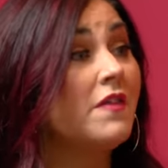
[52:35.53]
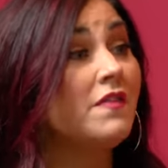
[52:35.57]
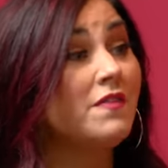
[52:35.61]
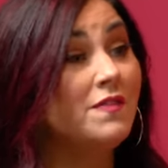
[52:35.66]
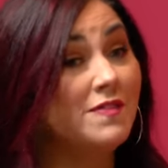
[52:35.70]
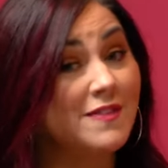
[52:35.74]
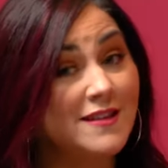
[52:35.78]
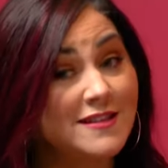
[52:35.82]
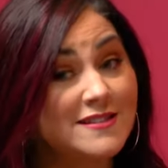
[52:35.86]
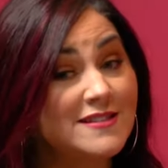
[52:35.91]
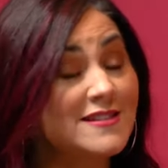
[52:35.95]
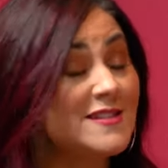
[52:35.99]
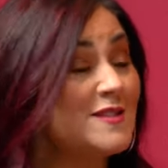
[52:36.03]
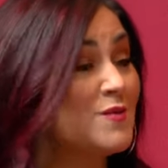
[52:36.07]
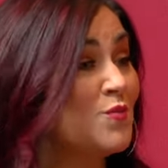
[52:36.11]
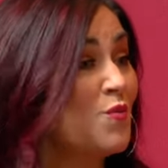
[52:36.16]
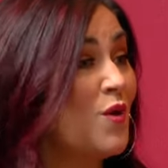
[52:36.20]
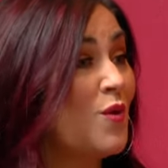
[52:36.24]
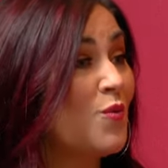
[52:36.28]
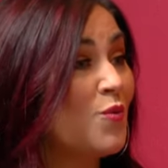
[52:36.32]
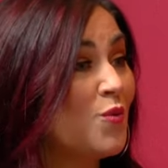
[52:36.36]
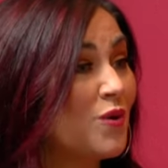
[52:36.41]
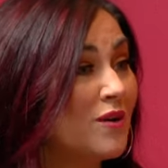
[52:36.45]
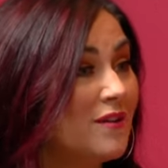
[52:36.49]
This is
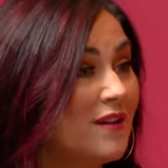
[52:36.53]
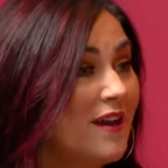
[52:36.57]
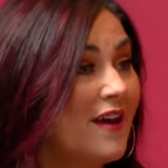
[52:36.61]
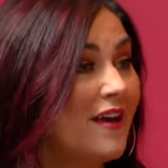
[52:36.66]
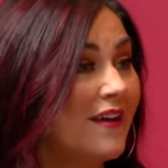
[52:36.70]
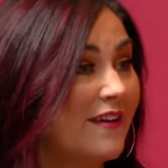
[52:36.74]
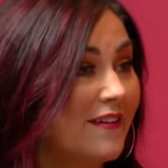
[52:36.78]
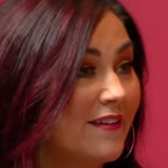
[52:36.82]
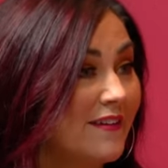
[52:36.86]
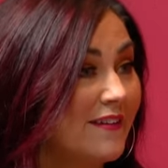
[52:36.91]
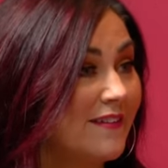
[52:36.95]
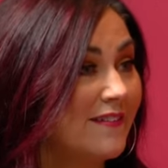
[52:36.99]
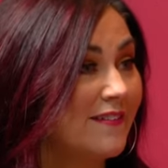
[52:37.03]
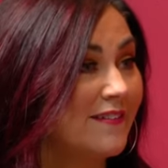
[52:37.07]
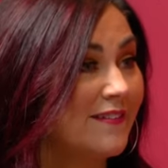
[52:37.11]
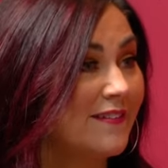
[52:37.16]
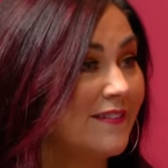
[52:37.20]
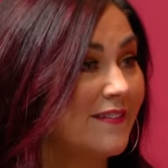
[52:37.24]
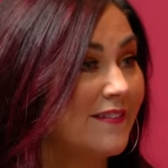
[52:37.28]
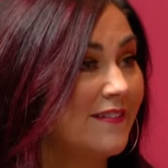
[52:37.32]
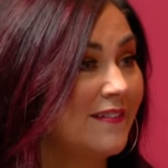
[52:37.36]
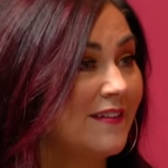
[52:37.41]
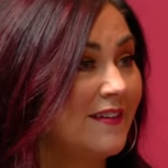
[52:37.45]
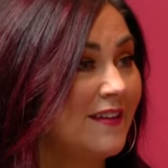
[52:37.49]
what we're like.
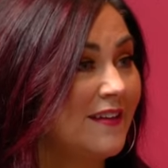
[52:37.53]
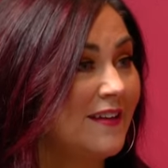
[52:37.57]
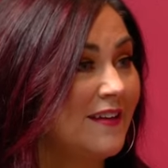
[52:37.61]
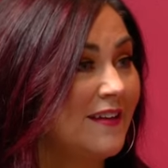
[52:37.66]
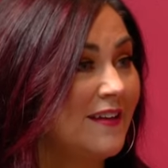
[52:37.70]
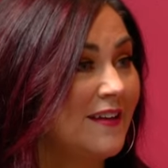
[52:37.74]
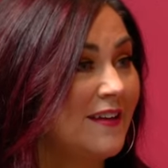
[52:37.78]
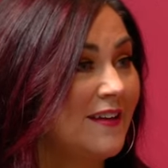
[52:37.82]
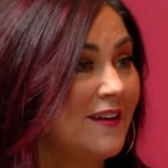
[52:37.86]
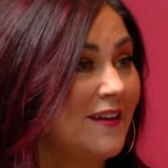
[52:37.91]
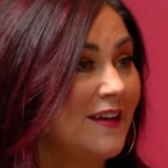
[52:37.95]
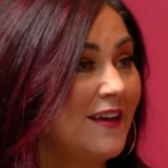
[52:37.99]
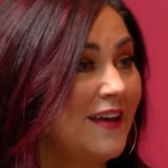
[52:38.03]
Mm-hmm.